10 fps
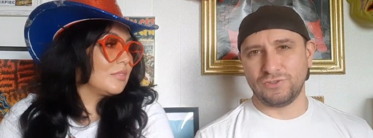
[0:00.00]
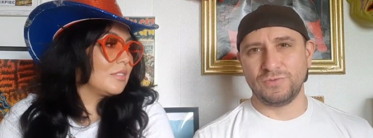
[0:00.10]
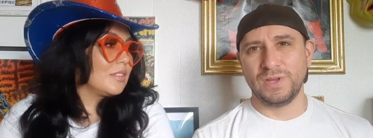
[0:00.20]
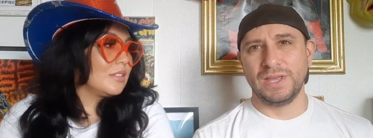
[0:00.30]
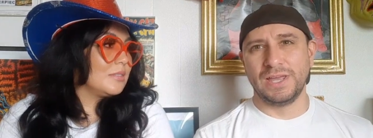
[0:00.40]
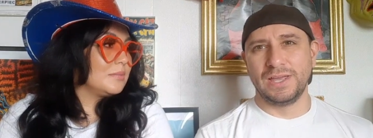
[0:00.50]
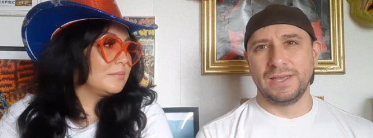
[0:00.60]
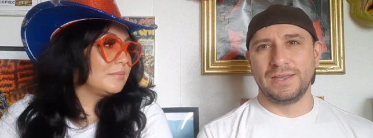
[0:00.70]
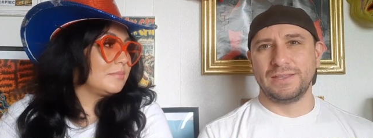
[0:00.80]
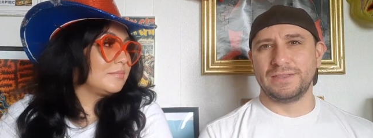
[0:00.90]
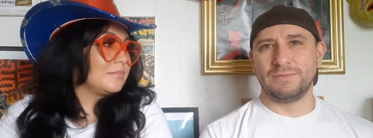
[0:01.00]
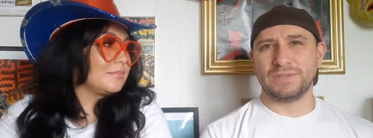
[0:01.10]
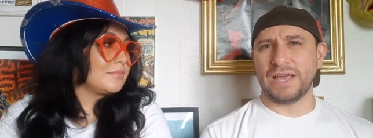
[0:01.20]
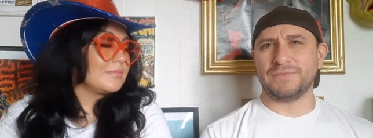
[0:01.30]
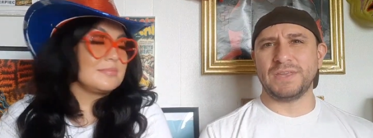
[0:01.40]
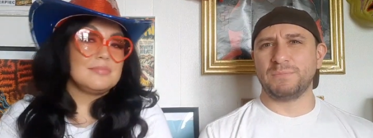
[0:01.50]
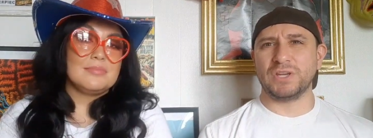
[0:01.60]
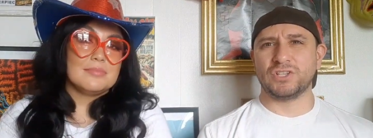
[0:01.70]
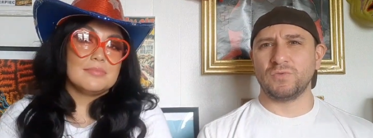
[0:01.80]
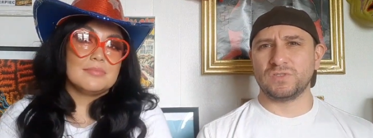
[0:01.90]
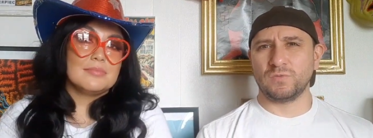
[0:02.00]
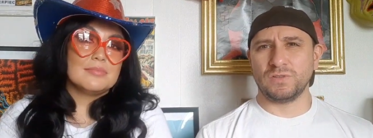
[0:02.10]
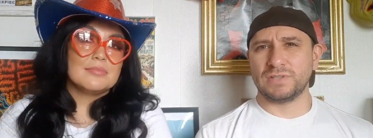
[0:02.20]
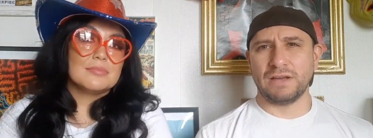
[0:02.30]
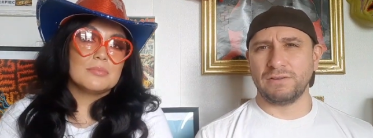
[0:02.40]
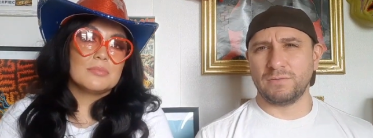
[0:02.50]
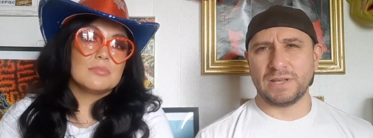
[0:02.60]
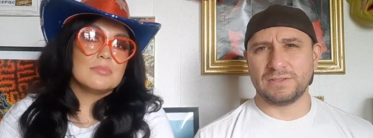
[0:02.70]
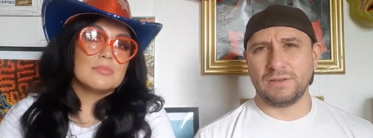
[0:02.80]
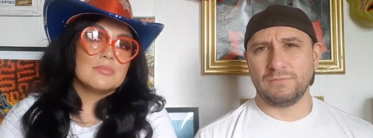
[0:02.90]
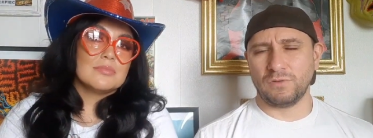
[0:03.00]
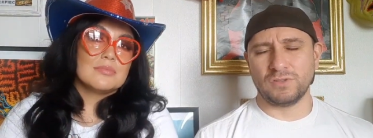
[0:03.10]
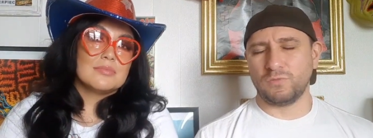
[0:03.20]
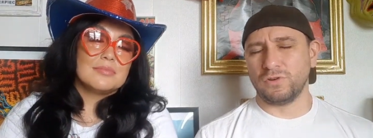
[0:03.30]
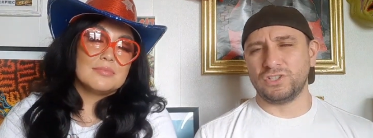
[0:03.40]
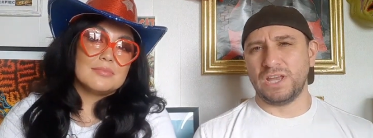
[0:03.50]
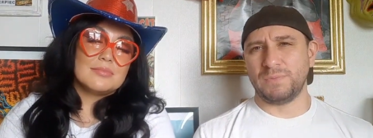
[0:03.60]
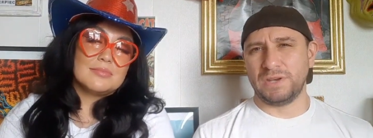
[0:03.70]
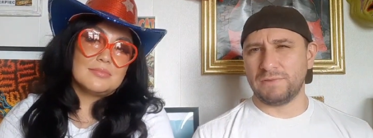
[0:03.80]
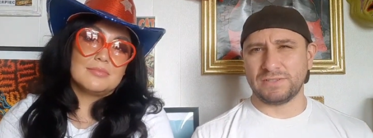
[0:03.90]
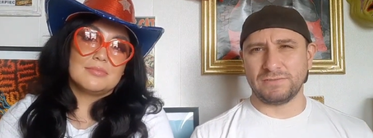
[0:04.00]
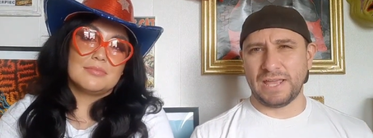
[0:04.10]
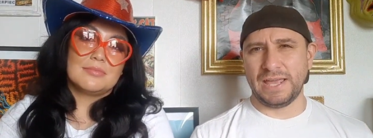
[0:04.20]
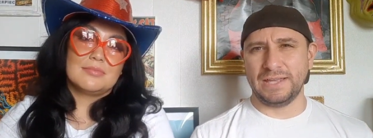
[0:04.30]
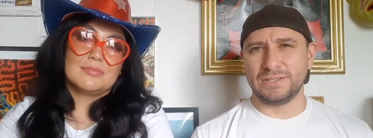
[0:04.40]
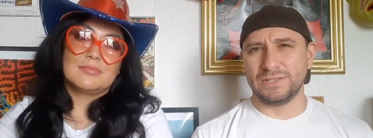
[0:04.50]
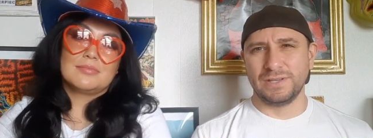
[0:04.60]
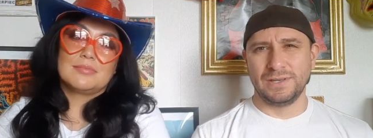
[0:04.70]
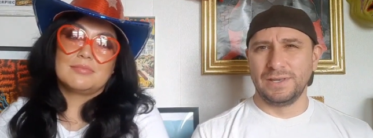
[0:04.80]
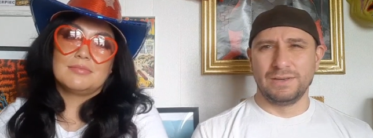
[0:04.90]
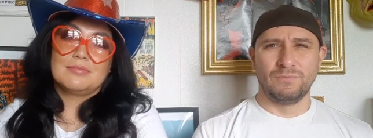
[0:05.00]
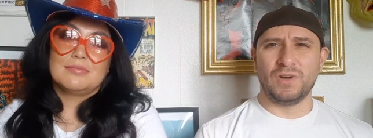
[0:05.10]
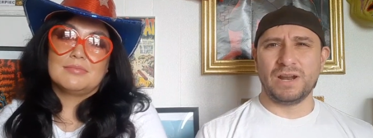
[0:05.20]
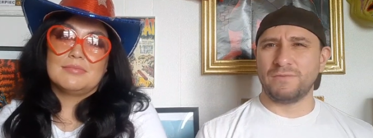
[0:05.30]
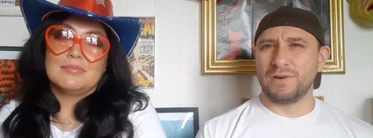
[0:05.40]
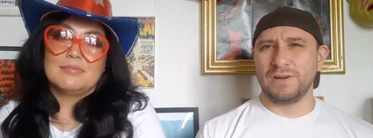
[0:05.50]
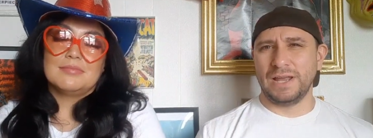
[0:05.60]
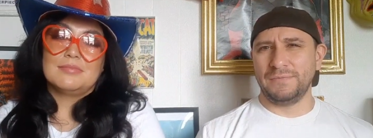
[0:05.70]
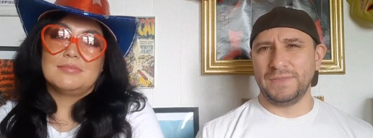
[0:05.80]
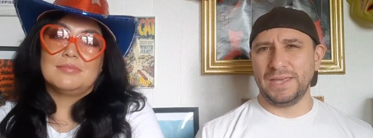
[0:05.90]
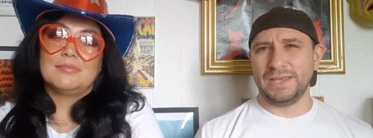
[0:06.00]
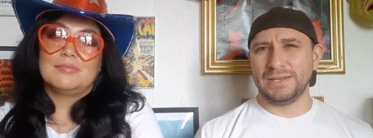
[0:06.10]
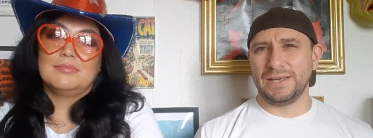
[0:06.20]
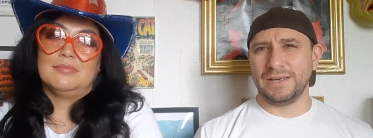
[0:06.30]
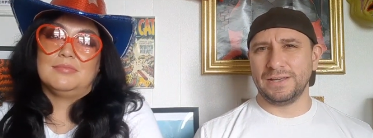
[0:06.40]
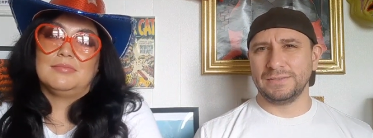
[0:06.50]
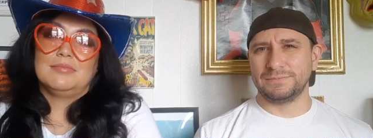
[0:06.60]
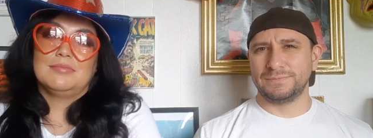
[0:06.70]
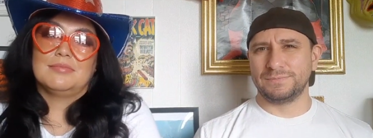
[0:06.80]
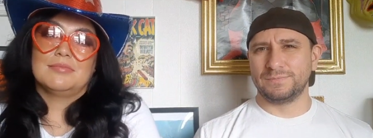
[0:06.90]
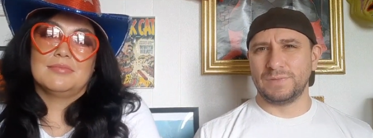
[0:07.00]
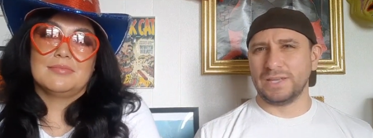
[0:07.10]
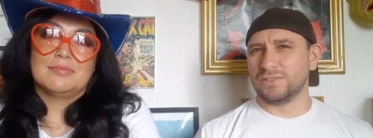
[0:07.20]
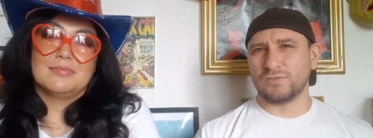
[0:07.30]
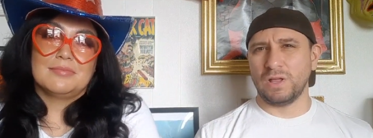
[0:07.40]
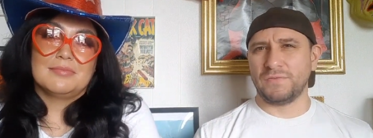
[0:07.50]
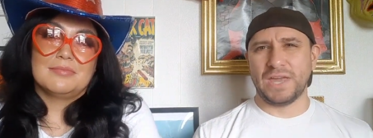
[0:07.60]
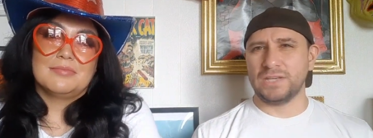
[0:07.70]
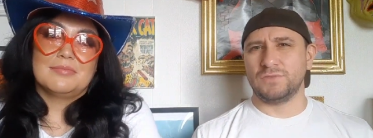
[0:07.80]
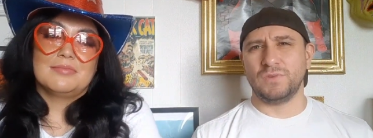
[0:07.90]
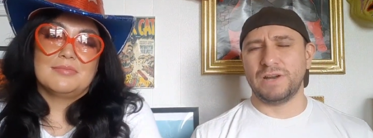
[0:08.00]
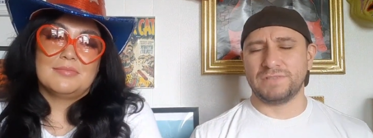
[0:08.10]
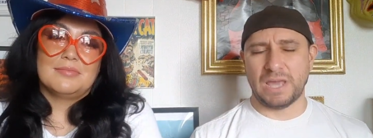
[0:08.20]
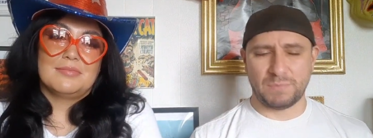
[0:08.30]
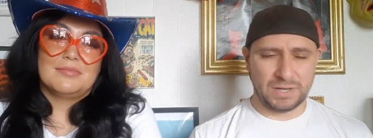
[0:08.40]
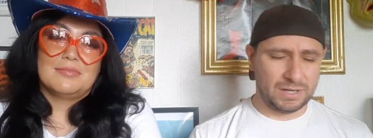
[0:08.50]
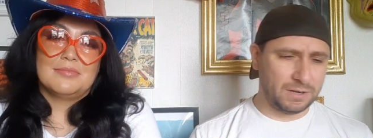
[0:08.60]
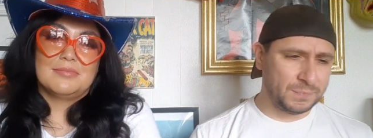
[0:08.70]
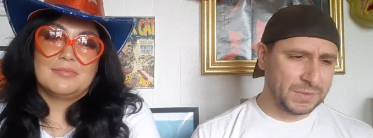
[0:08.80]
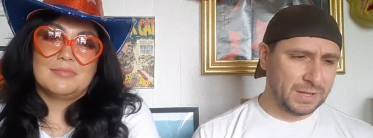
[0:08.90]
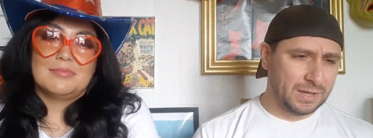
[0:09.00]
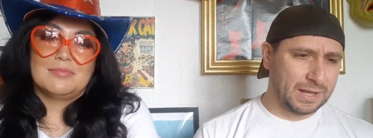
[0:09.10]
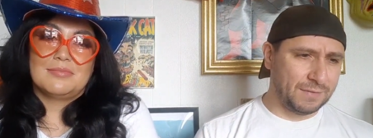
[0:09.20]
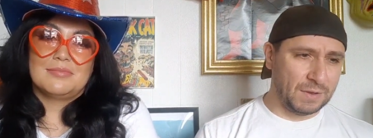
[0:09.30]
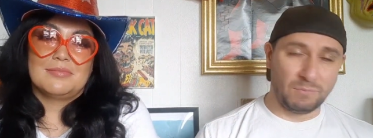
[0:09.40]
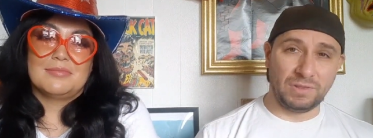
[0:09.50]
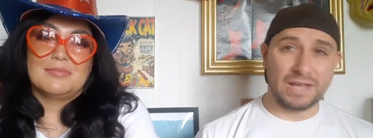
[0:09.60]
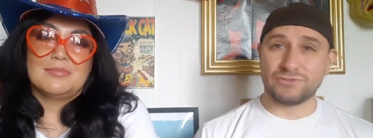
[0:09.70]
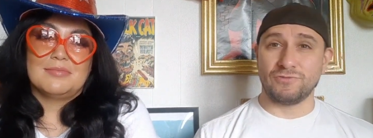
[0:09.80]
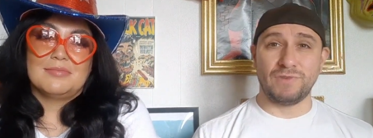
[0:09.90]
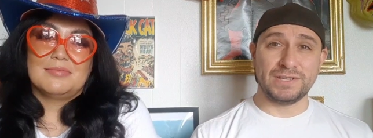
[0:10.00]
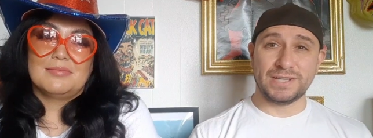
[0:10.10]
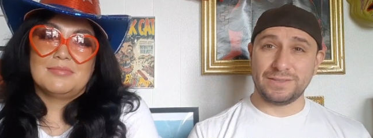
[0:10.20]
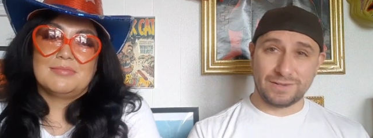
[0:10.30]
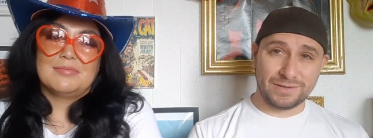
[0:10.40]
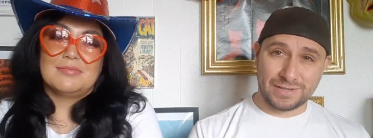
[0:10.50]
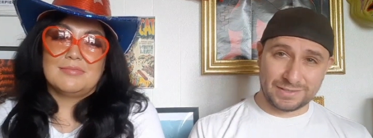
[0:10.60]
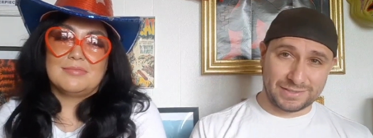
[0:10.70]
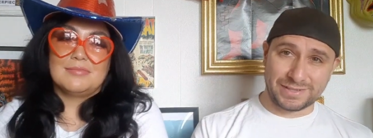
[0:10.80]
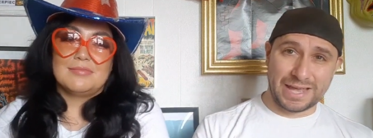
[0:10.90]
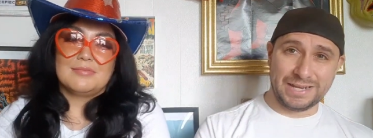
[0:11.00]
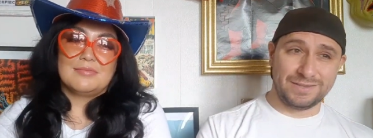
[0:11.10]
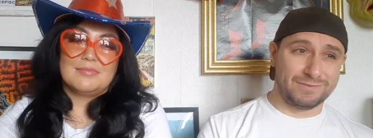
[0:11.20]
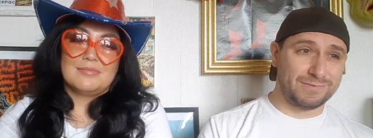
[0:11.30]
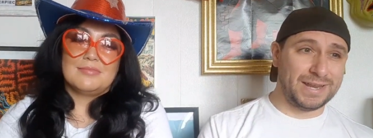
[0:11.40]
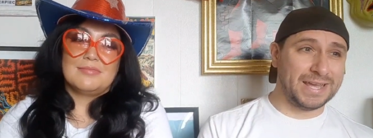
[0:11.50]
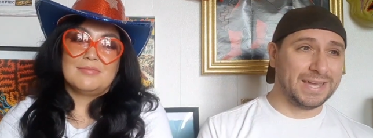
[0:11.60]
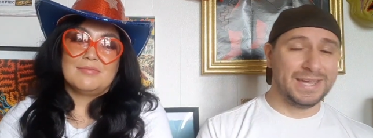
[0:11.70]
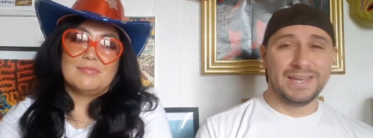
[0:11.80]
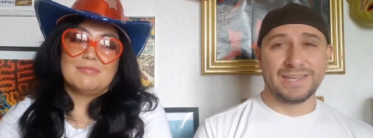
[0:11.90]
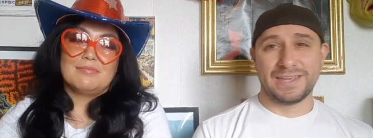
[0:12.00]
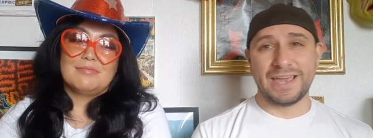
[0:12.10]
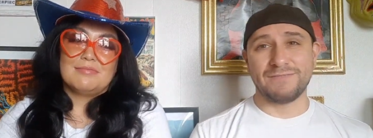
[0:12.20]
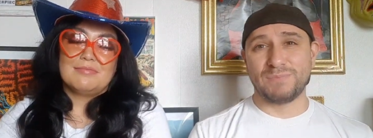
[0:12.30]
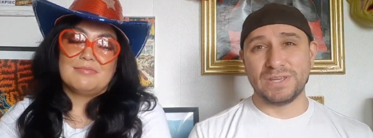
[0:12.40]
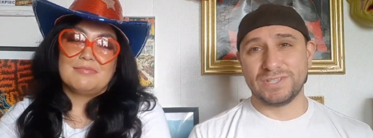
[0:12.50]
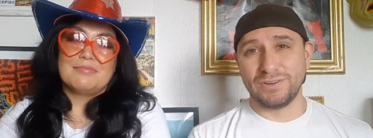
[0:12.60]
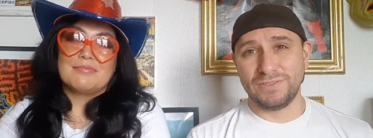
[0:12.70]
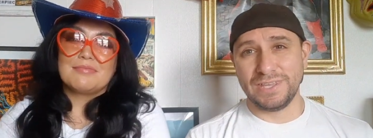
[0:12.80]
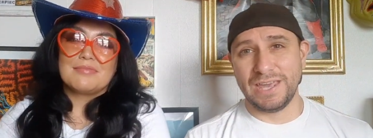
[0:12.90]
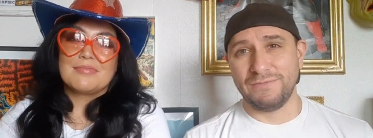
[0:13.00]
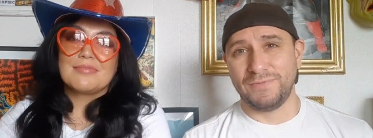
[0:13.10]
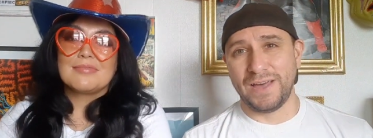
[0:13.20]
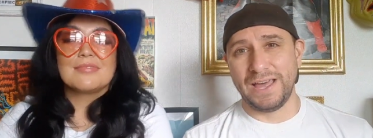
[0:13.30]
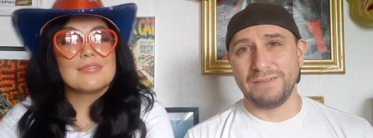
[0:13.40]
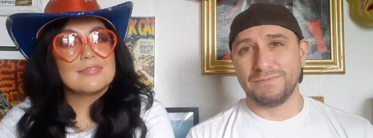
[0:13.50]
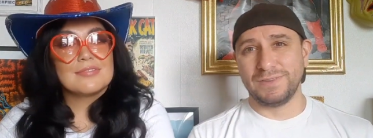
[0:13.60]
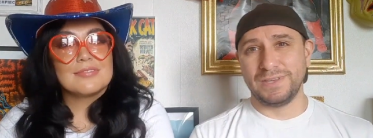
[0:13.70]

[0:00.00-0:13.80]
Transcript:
Speaker 1: show. I think Big Show was the world title. He rest, uh, was world champion. He wrestled Edge whatever, and then uh, like a disqualification, whatever's happening, you know. And then Lesnar runs out there, does a slide into the ring, gave Big Show the F5,